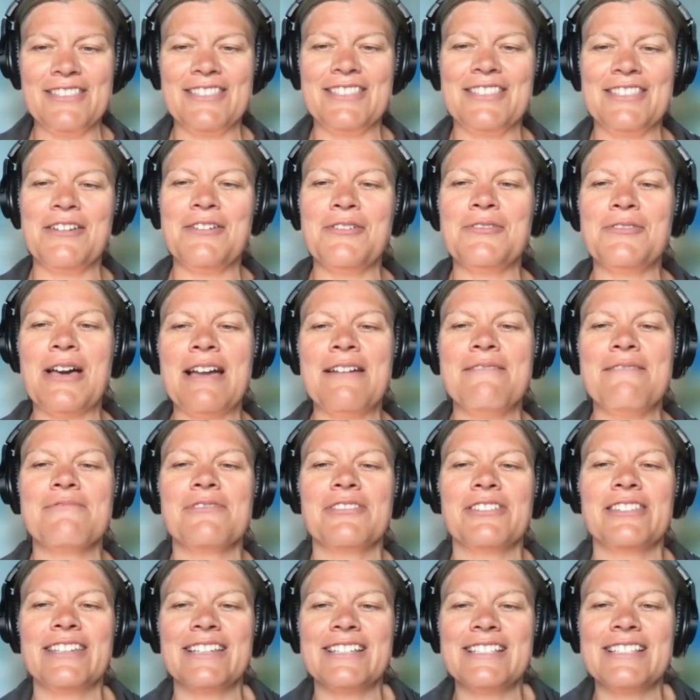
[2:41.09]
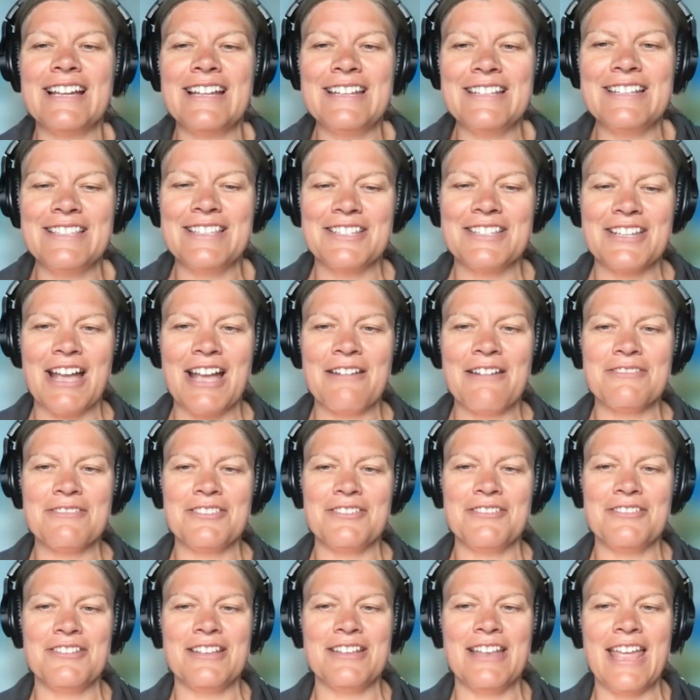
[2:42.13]
And so I'm really excited to chat
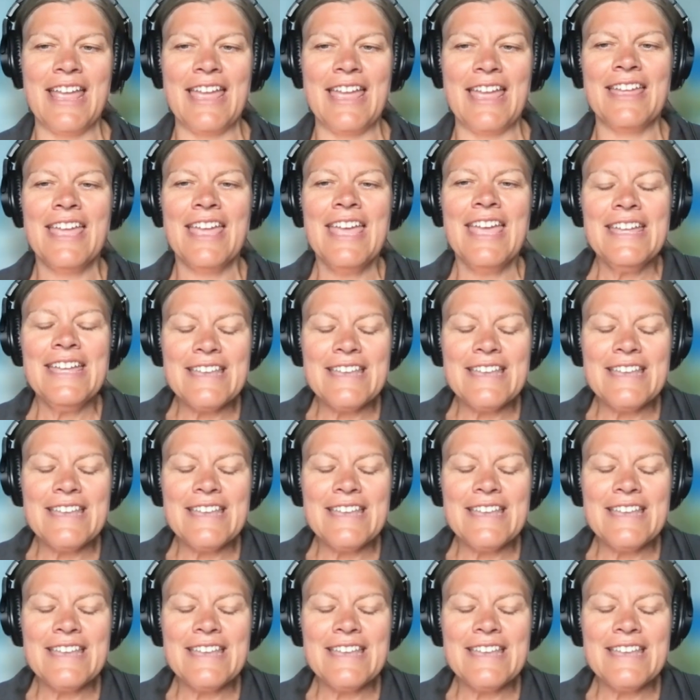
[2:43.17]
with you today.